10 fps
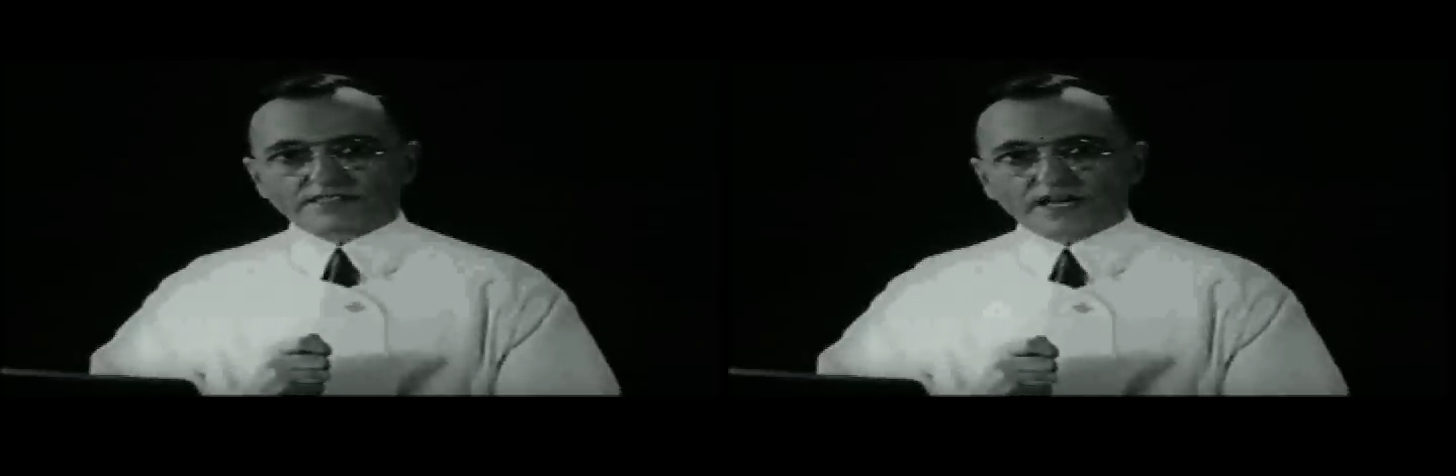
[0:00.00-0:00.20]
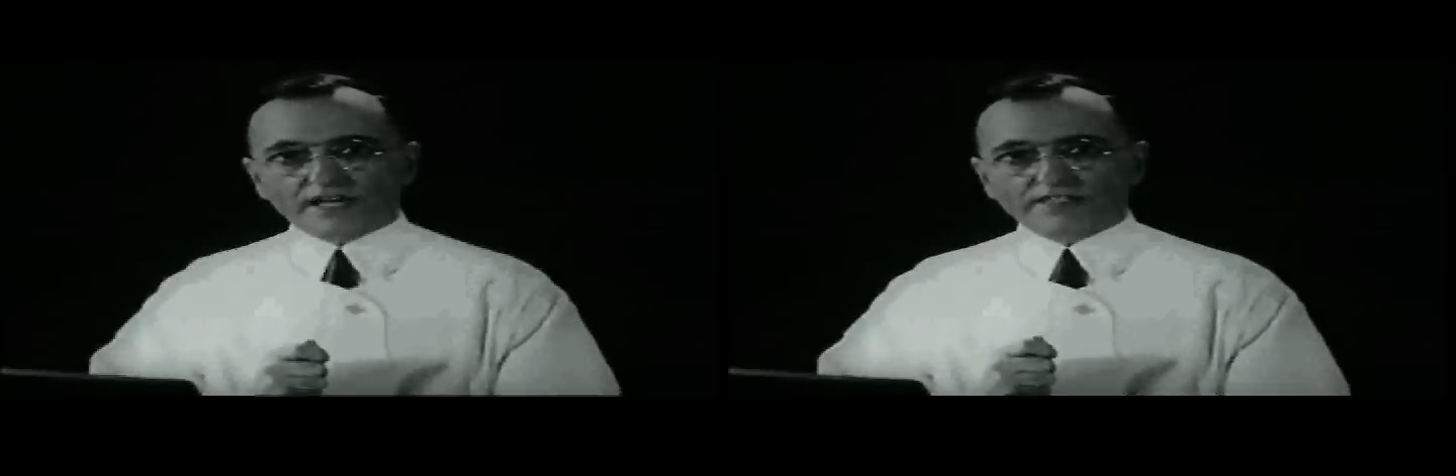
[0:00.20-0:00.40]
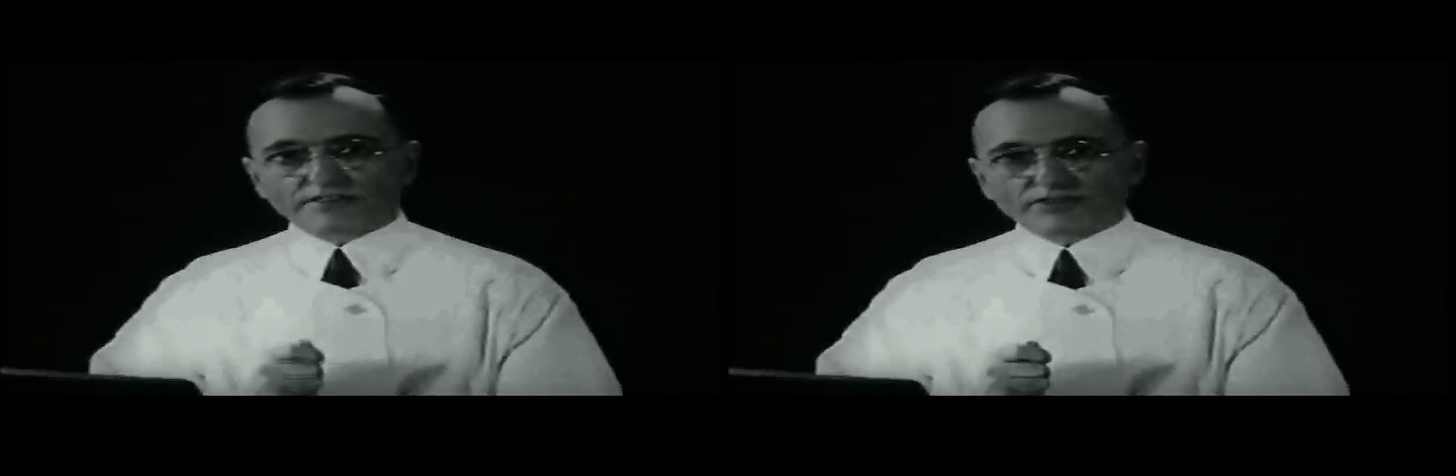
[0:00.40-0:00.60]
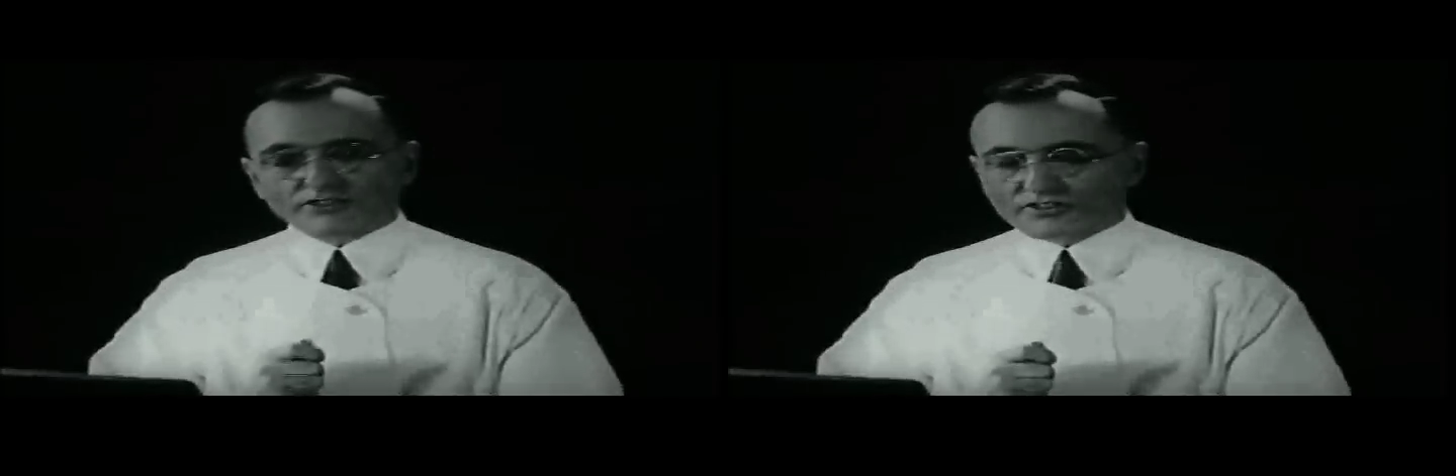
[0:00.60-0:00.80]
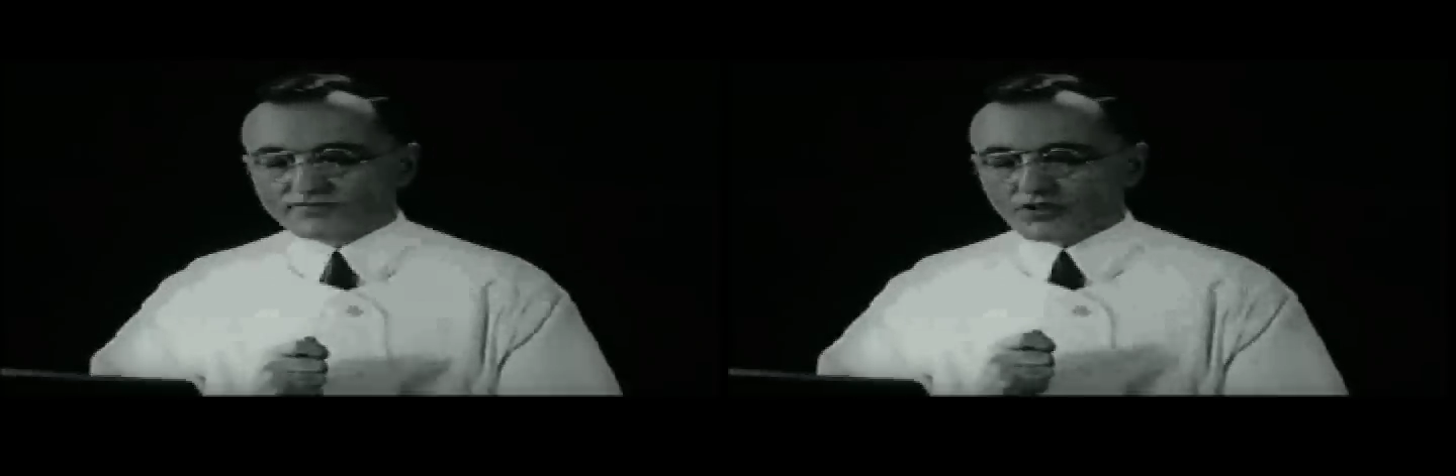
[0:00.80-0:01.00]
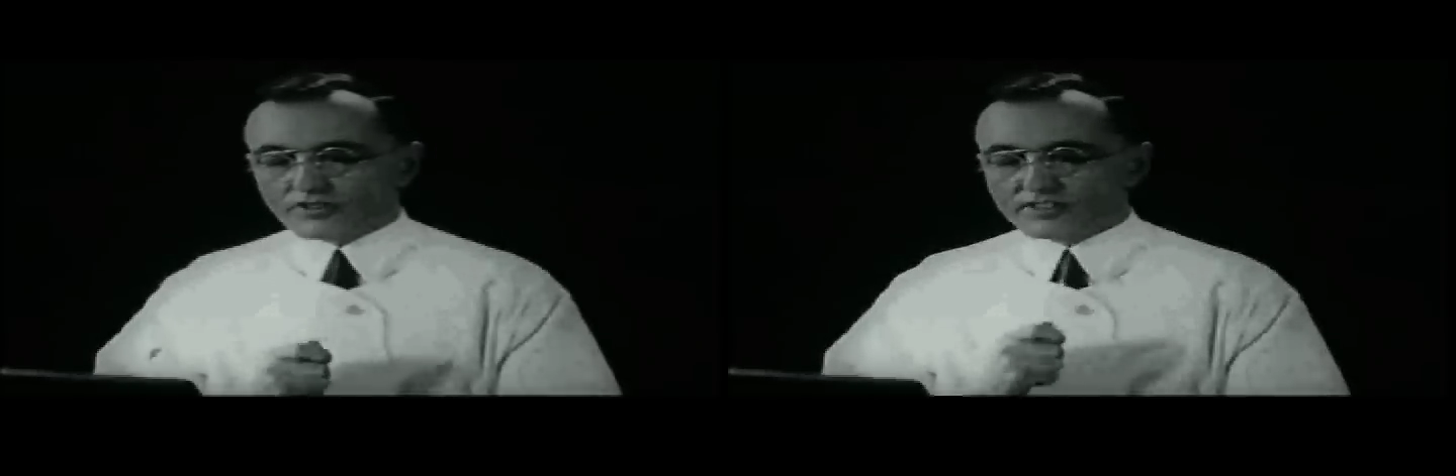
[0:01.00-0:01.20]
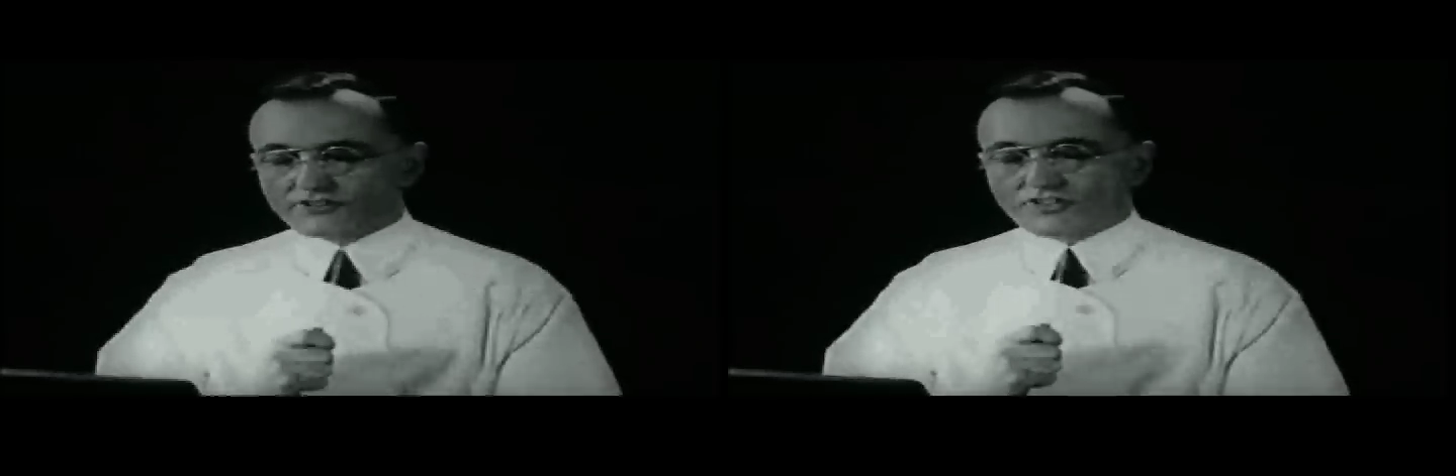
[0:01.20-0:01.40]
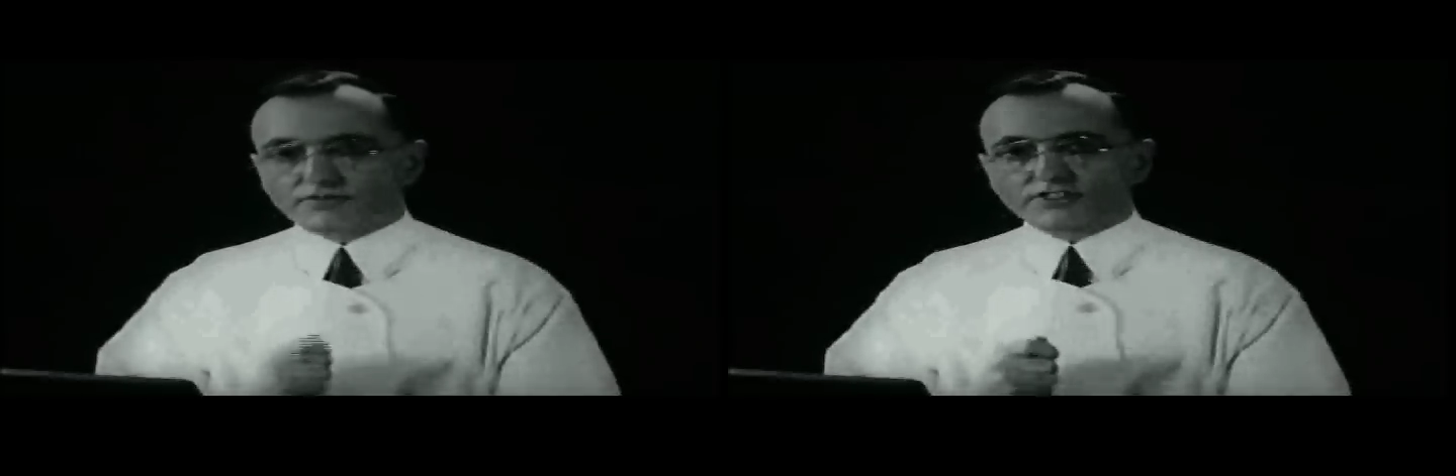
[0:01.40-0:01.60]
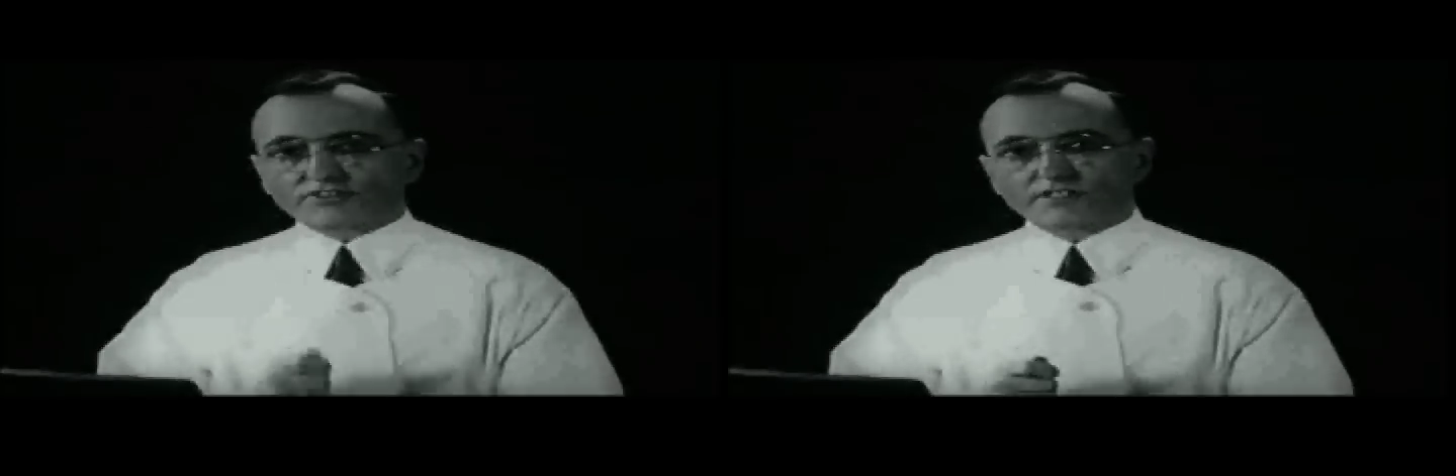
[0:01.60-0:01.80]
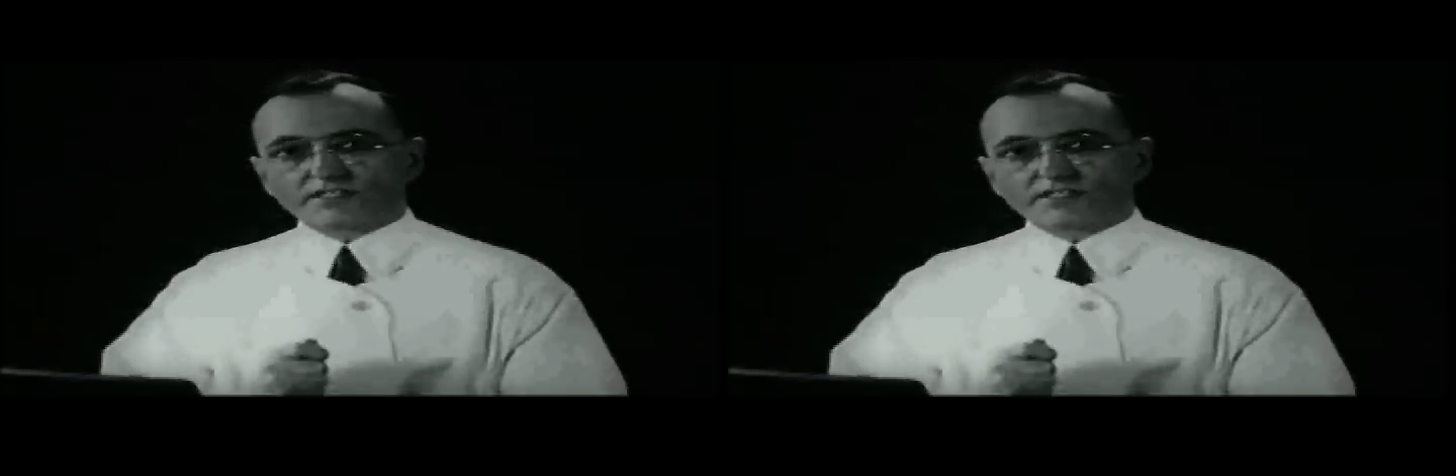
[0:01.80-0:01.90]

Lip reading: diagnosis of early syphilis